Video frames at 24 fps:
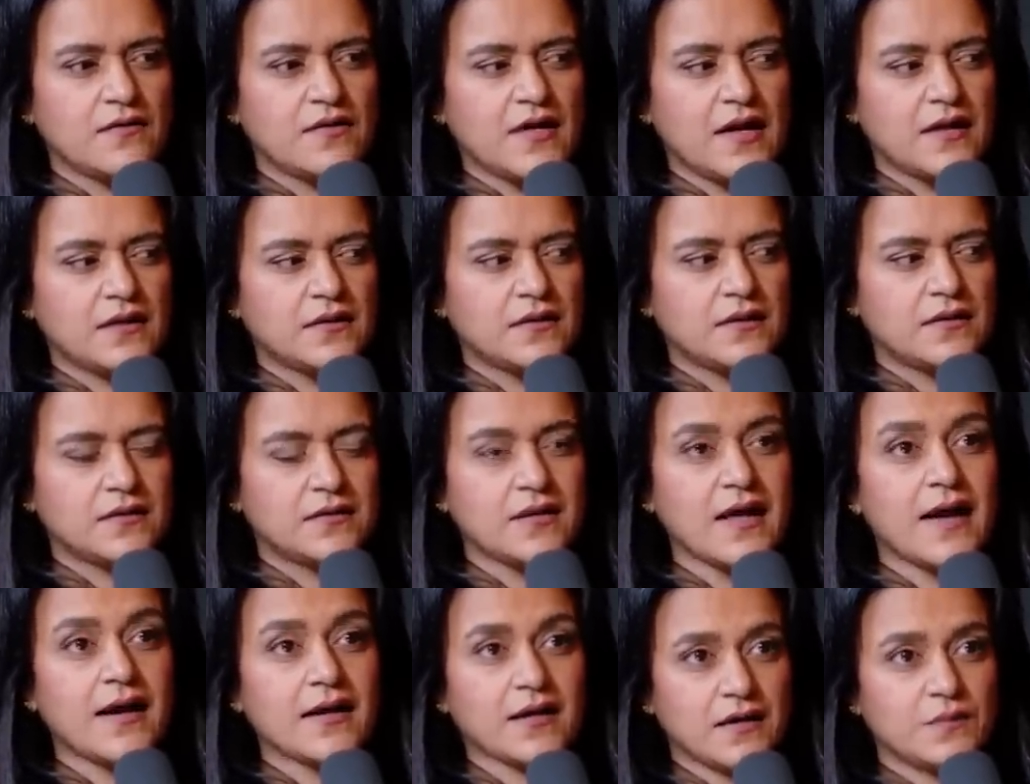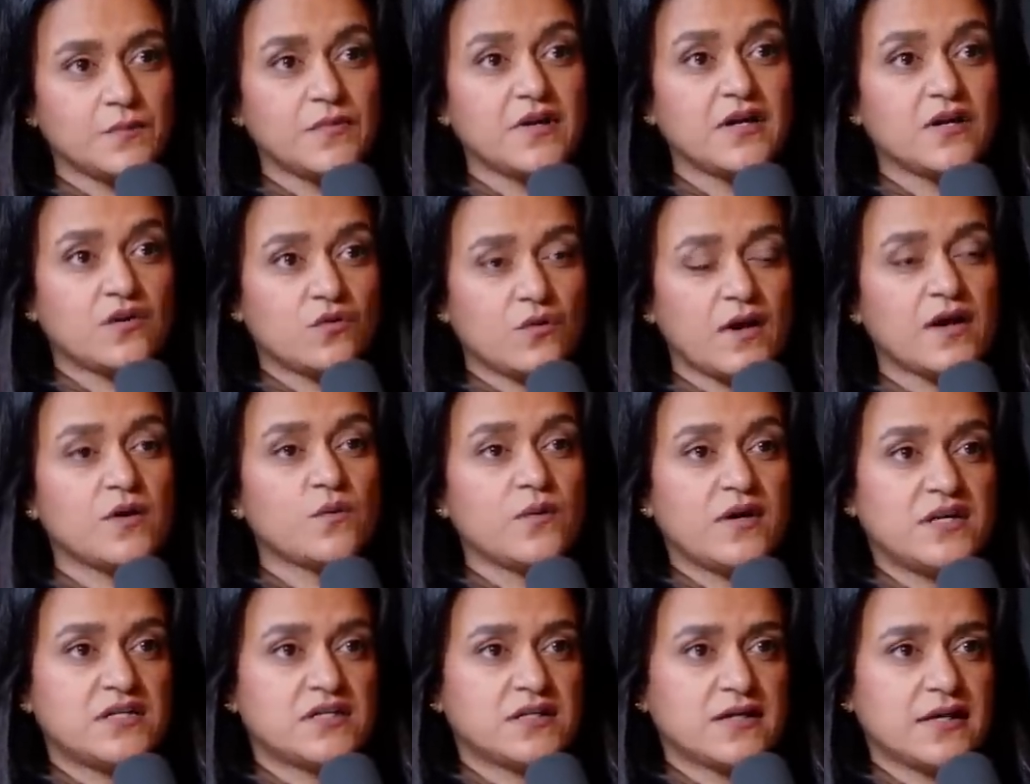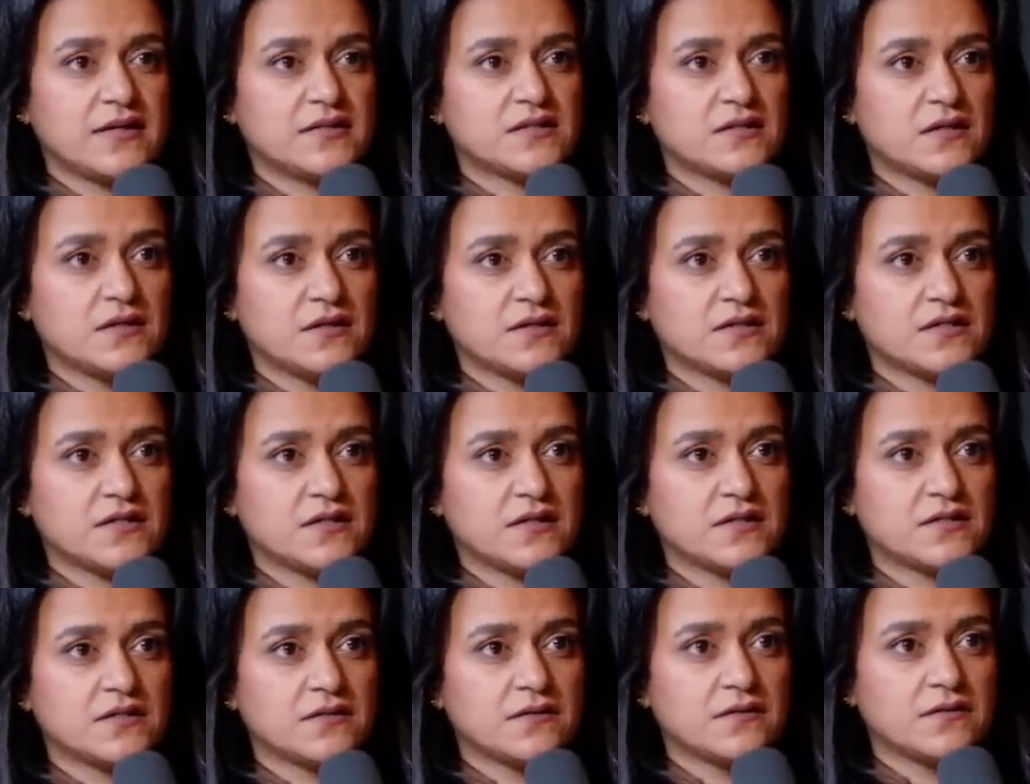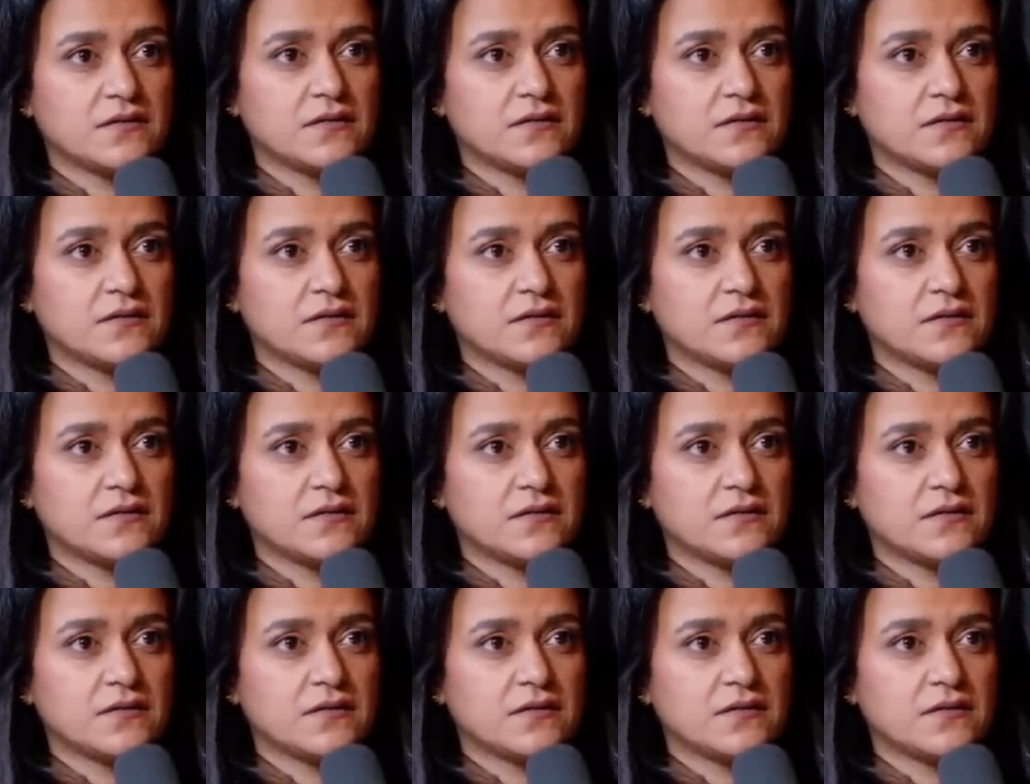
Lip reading: then that can be a great way to get started.